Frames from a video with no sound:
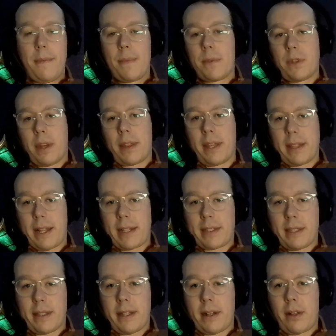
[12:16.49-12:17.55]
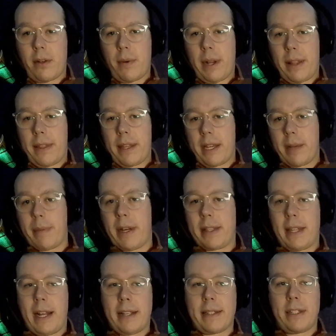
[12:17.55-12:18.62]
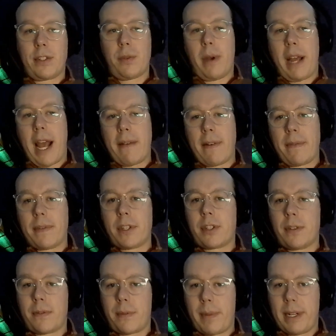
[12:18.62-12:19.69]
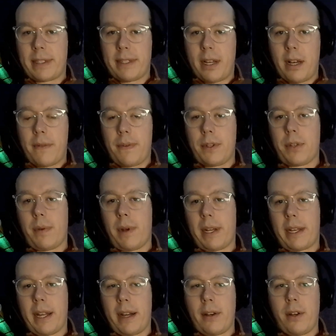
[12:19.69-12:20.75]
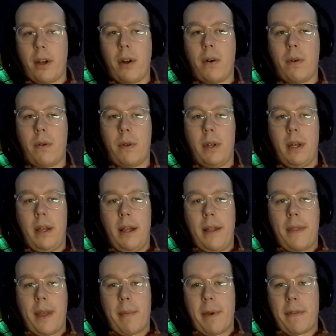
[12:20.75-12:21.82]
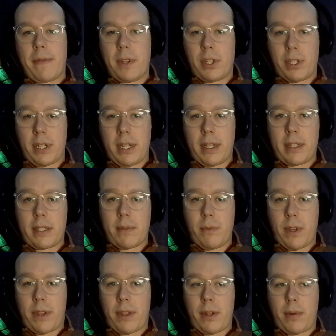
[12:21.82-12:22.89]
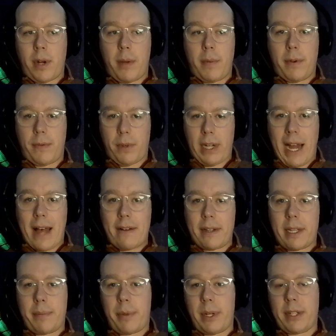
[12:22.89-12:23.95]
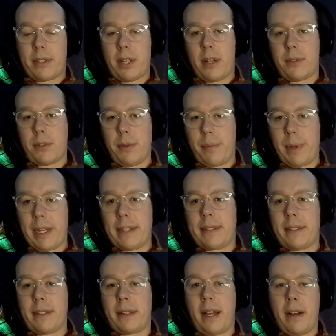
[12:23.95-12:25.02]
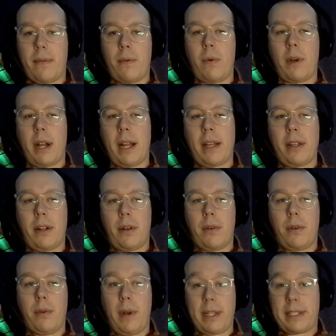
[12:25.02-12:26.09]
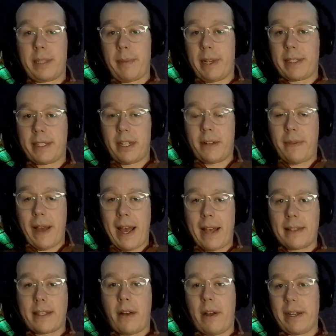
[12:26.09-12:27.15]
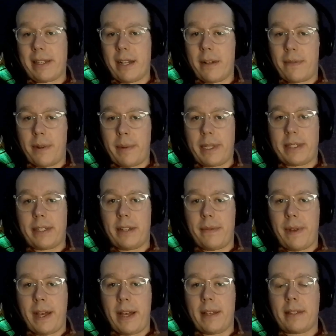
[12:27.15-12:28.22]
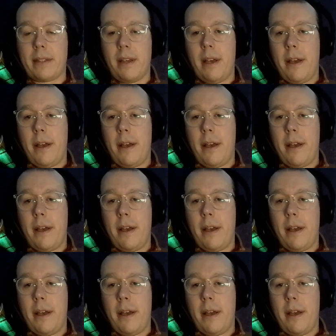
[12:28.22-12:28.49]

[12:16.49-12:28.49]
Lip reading: So I think that's another way of thinking about that, is that, do I have a vision for myself, and do I kind of know that my vision is within the realm of reality, but it's also based in kind of what who I see myself as, how I identify myself as,